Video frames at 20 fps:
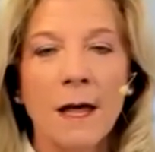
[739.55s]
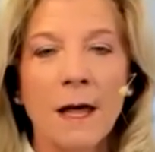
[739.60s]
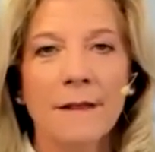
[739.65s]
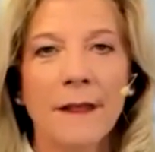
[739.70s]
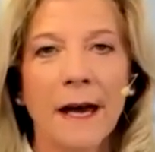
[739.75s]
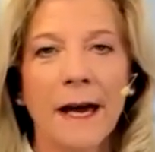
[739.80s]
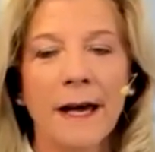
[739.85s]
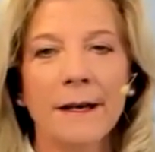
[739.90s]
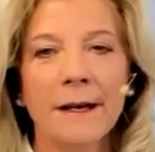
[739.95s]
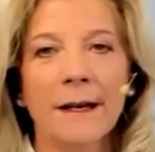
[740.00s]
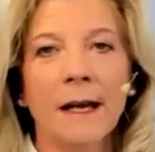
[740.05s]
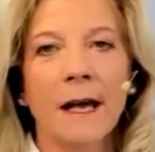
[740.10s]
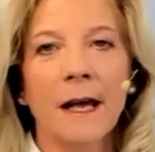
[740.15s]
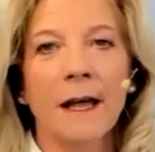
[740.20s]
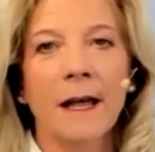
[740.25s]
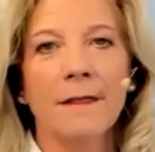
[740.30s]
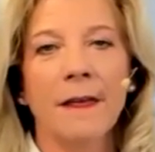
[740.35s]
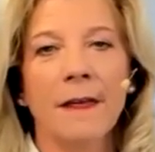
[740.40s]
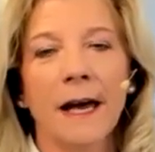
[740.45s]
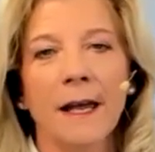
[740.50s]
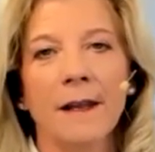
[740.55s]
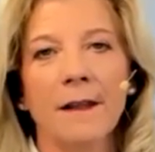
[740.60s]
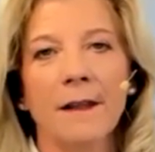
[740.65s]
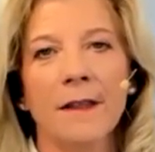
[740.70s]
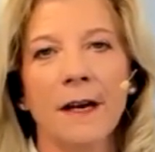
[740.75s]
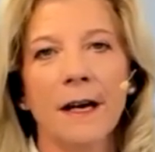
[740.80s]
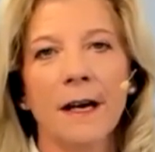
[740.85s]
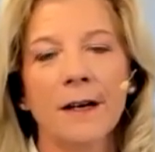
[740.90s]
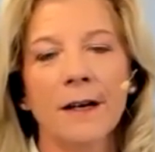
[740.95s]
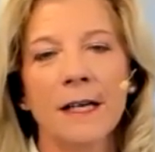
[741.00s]
that that
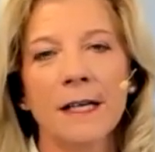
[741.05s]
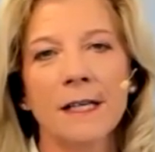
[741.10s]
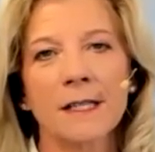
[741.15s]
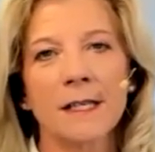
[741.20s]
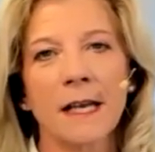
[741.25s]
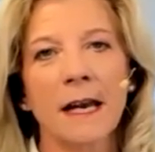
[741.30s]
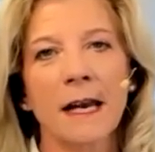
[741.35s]
there is